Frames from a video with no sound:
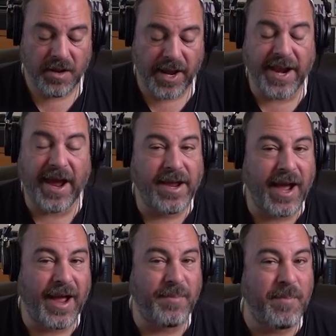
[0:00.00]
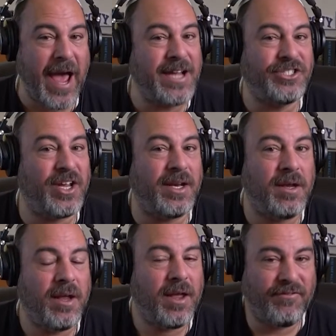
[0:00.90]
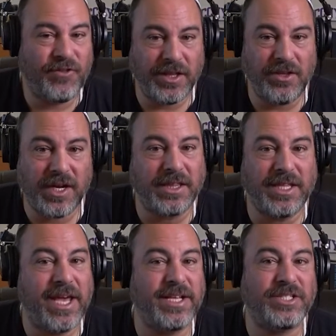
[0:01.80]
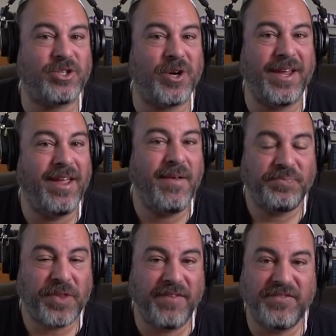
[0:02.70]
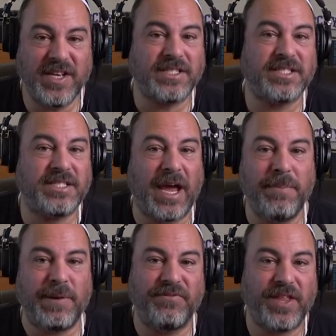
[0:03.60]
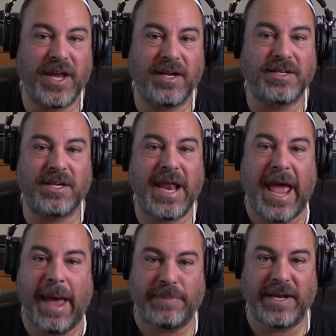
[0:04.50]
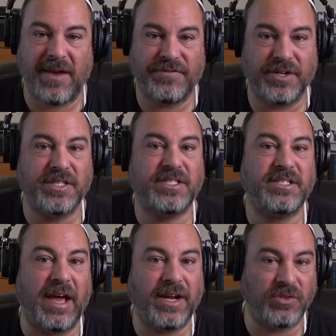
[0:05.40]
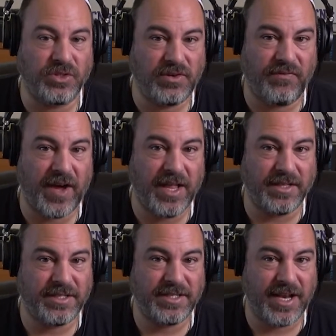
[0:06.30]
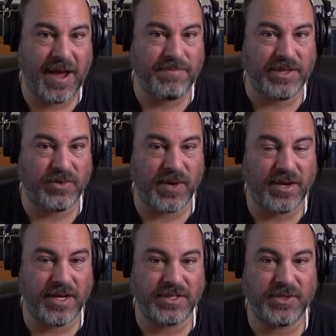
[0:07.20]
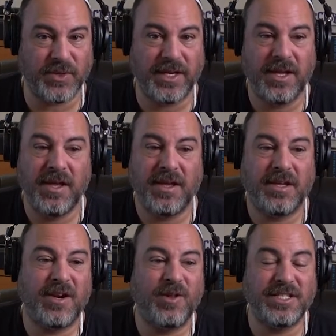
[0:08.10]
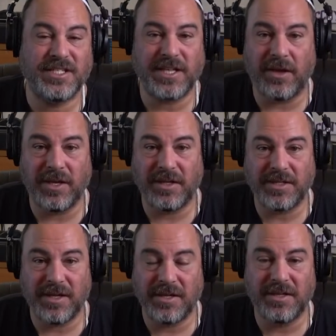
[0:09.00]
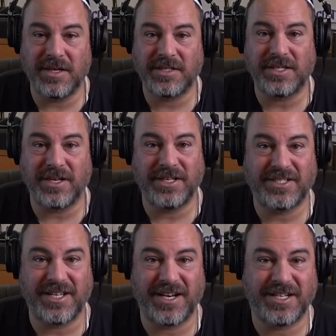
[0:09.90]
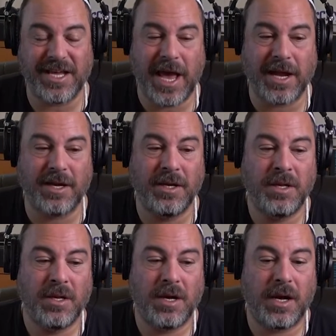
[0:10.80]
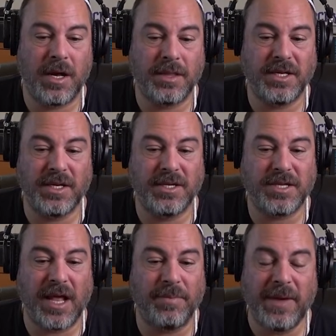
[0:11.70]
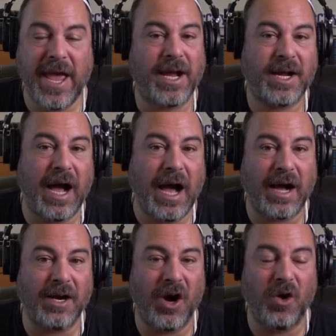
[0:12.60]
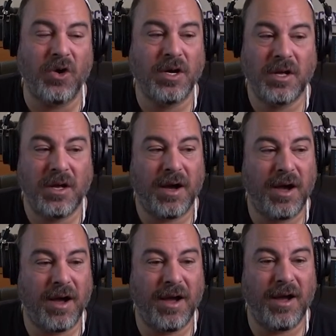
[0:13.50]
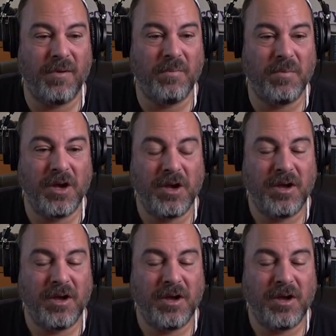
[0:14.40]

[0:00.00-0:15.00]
And I imagine if we look at the history, if this type of thing didn't happen after the cycles of violence that happened throughout history, you know, the Seleucid attack on the Ptolemaic Akko,